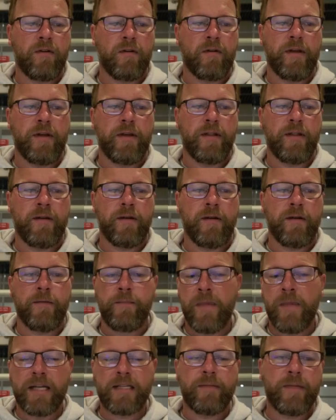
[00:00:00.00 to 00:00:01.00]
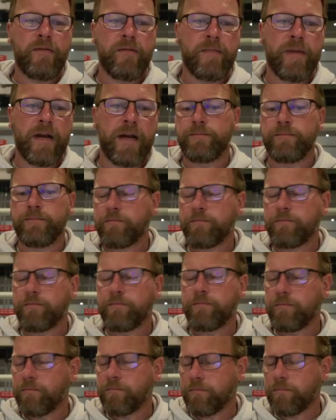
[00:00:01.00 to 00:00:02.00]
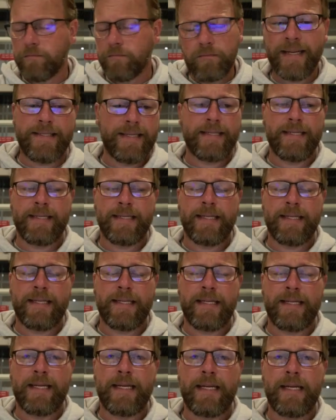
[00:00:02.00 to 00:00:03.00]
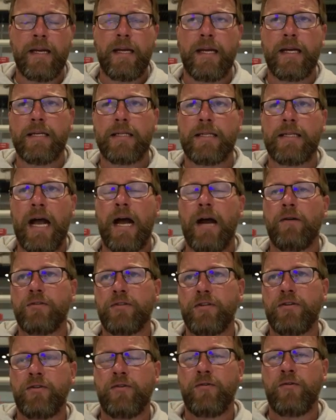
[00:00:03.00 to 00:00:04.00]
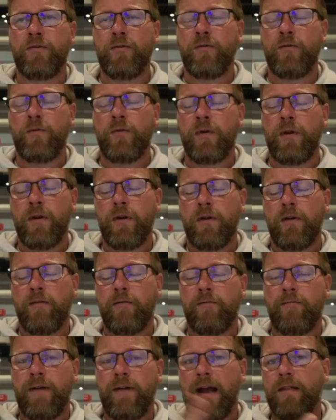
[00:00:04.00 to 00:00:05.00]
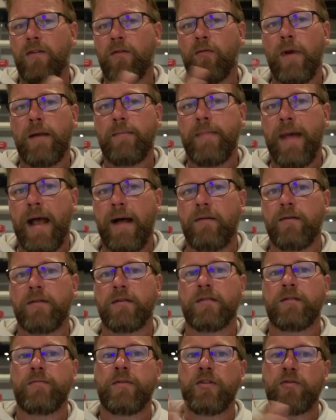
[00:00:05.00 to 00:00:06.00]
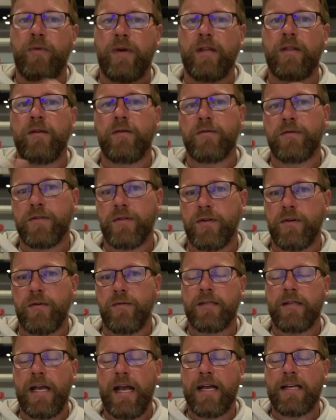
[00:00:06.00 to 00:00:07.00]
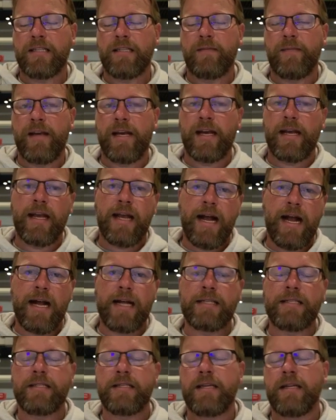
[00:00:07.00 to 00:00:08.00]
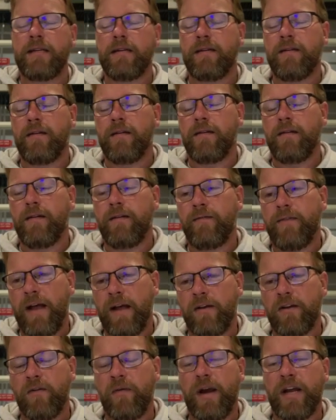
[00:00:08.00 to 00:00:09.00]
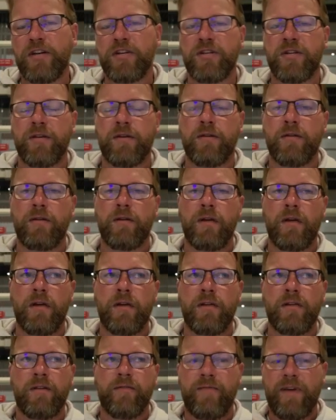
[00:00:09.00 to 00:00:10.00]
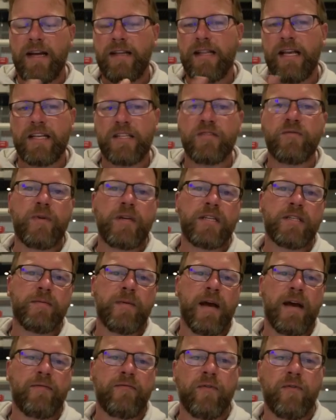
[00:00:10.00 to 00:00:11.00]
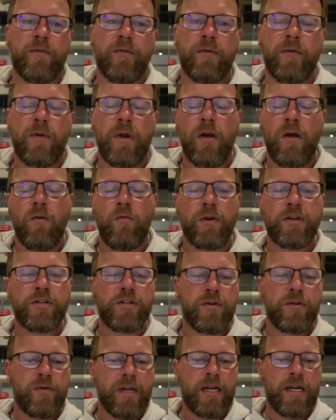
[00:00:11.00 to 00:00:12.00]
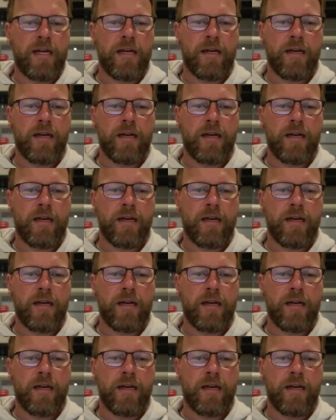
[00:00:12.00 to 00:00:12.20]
That's something I do with my clients consistently, is how to find the right balance between those two. It has to be a constant evaluation to find that sweet spot for what you need.